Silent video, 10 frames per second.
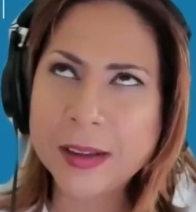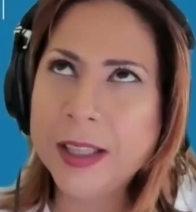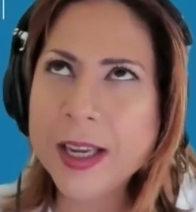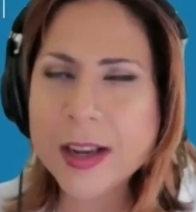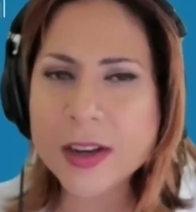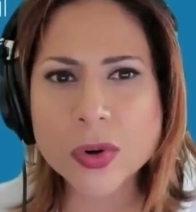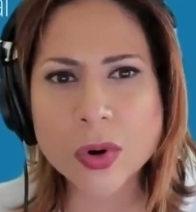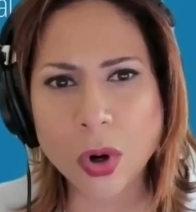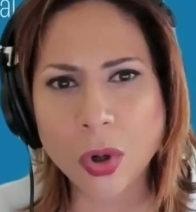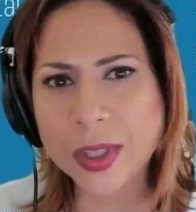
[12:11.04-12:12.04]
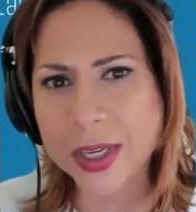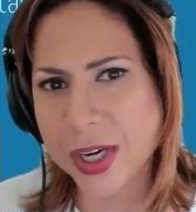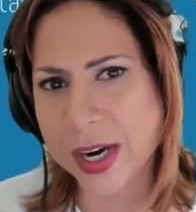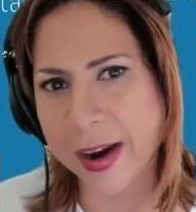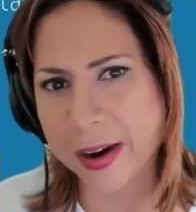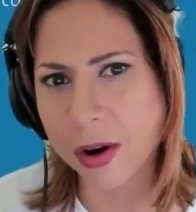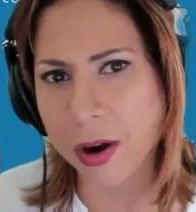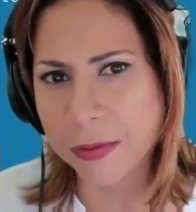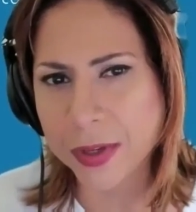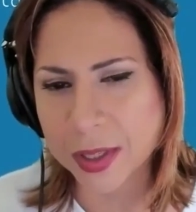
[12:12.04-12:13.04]
think I should call the JAG
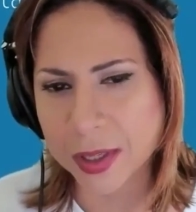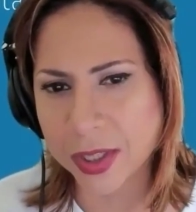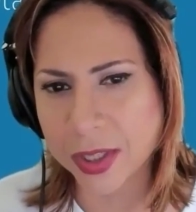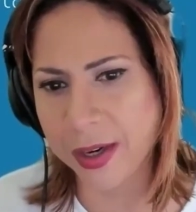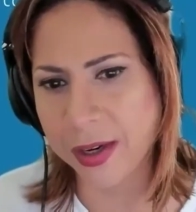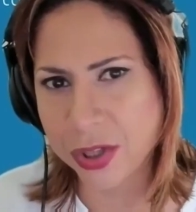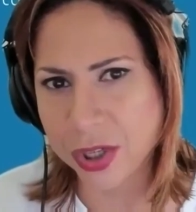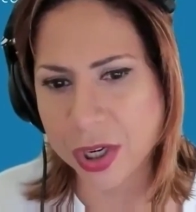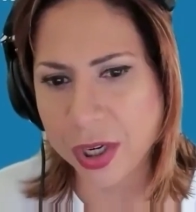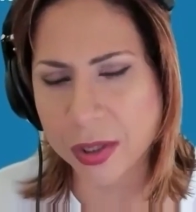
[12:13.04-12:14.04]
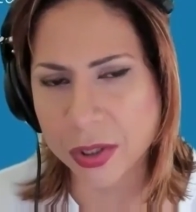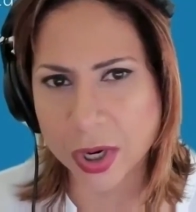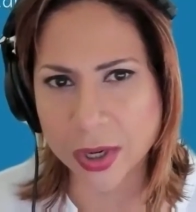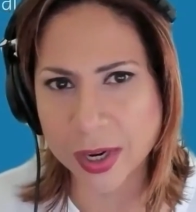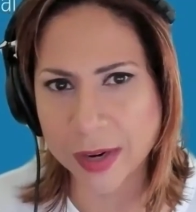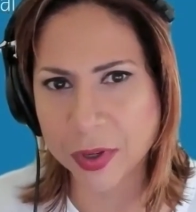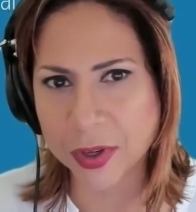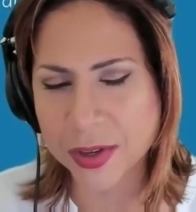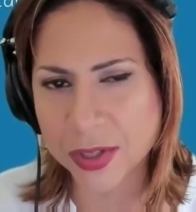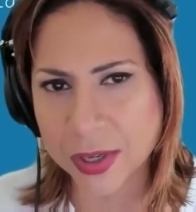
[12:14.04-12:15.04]
office, JAG, the Judge
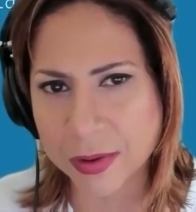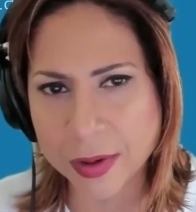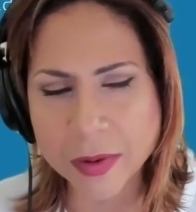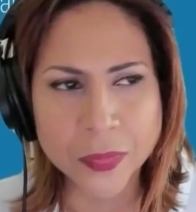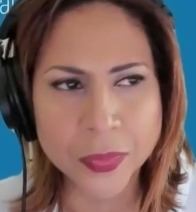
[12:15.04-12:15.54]
Advocate General.